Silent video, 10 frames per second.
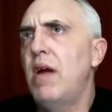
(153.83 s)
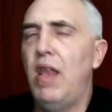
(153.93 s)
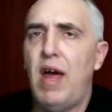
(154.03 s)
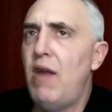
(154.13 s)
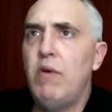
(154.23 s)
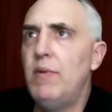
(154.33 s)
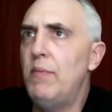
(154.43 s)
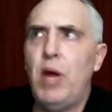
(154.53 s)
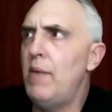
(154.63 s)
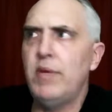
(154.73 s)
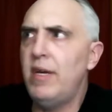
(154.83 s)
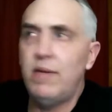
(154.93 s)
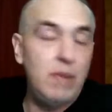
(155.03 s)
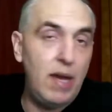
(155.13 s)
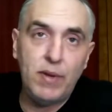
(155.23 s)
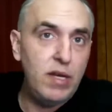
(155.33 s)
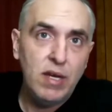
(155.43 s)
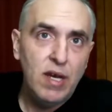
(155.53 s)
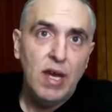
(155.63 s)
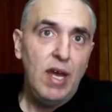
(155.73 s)
a lot of women probably, maybe,
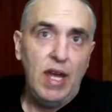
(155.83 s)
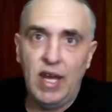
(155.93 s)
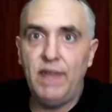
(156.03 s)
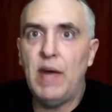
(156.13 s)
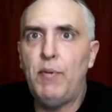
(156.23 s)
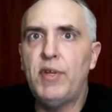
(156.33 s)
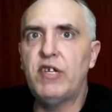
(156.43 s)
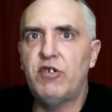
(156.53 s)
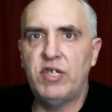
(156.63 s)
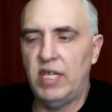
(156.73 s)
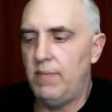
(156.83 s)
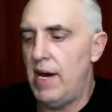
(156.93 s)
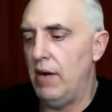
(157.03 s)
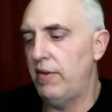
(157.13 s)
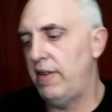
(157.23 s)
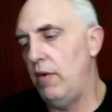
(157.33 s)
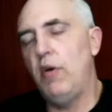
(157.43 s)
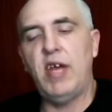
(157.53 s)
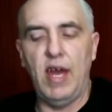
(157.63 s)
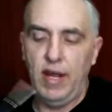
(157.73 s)
in that position sent them out. So,
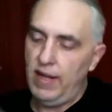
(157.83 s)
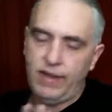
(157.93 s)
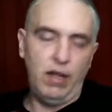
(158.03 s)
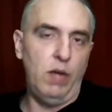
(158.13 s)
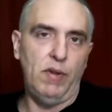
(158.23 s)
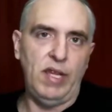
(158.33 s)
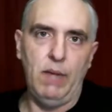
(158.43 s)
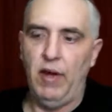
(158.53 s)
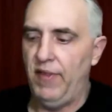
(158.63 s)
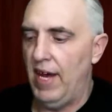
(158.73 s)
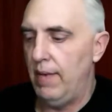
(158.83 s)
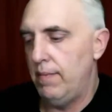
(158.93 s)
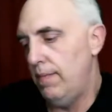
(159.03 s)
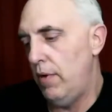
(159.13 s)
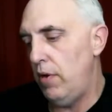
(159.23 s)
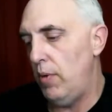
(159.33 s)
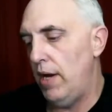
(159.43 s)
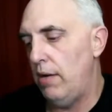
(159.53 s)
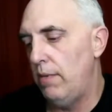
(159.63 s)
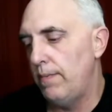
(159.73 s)
okay, that's all I'm going to say about that. Oh,
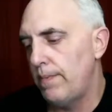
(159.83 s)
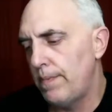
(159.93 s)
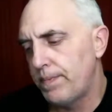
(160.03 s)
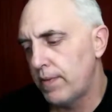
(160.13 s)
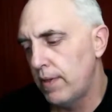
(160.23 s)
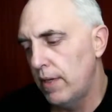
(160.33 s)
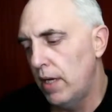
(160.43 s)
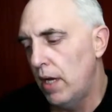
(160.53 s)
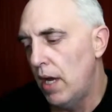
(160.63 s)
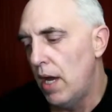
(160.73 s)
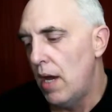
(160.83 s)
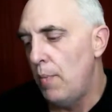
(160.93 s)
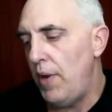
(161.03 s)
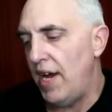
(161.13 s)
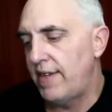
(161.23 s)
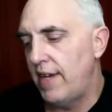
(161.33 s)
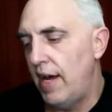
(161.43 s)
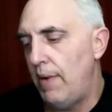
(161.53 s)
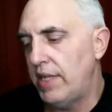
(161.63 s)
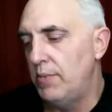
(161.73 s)
well. But,
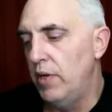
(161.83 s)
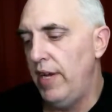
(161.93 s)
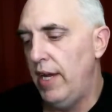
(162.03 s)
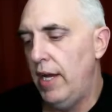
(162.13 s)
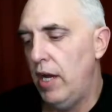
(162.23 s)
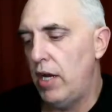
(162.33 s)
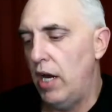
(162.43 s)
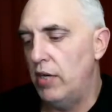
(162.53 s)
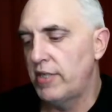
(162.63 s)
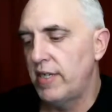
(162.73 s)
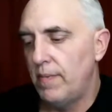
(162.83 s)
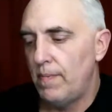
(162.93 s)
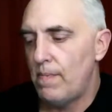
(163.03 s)
about the movie, here it goes.